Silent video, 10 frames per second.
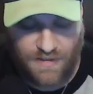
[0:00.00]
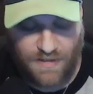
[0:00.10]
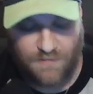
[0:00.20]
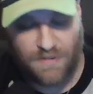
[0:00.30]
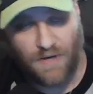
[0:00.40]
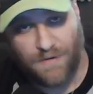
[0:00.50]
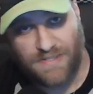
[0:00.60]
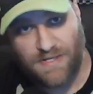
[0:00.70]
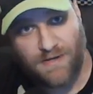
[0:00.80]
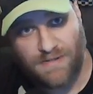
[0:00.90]
We
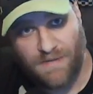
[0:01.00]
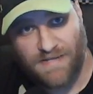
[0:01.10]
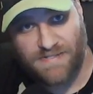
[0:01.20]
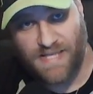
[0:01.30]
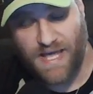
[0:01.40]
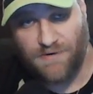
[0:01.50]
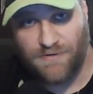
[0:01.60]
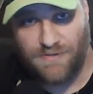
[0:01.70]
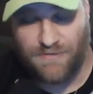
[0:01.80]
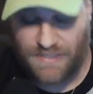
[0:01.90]
already talked about
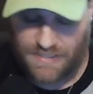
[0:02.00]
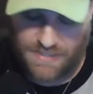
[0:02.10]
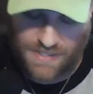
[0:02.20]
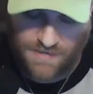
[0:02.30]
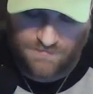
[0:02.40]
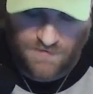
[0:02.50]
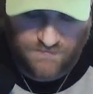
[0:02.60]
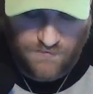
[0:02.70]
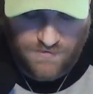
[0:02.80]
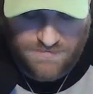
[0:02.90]
Seattle and New England. I'm,
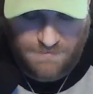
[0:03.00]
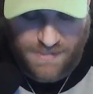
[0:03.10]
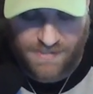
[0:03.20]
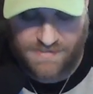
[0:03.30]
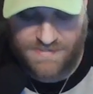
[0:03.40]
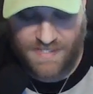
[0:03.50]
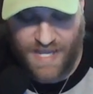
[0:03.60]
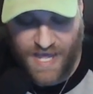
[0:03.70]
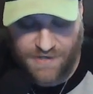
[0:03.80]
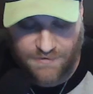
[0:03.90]
of course, picking
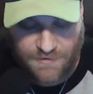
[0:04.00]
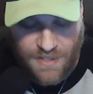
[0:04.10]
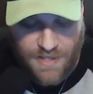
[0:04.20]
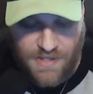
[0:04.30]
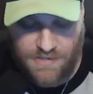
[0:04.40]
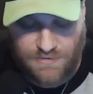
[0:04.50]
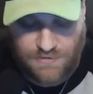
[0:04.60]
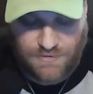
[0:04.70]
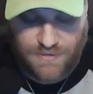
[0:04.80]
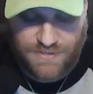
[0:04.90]
Seattle.
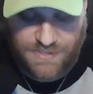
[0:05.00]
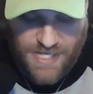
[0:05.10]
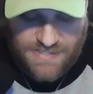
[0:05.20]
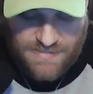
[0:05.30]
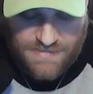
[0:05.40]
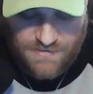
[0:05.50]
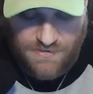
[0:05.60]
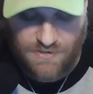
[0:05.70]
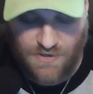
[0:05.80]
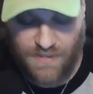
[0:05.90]
New York Jets
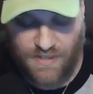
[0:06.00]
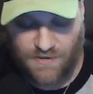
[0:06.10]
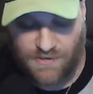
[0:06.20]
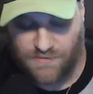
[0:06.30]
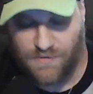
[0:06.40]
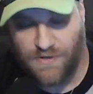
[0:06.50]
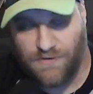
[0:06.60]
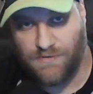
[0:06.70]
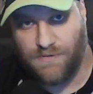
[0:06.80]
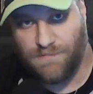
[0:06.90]
going on the
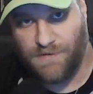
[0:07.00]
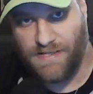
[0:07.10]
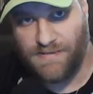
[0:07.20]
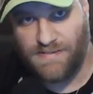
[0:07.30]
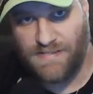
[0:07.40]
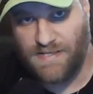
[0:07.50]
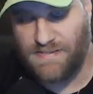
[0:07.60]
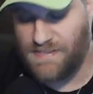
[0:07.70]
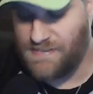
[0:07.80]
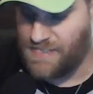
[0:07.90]
road playing the
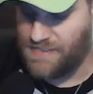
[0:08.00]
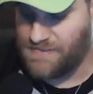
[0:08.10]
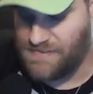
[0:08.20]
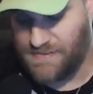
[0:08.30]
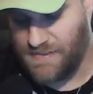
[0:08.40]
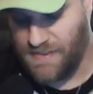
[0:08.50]
Tennessee Titans.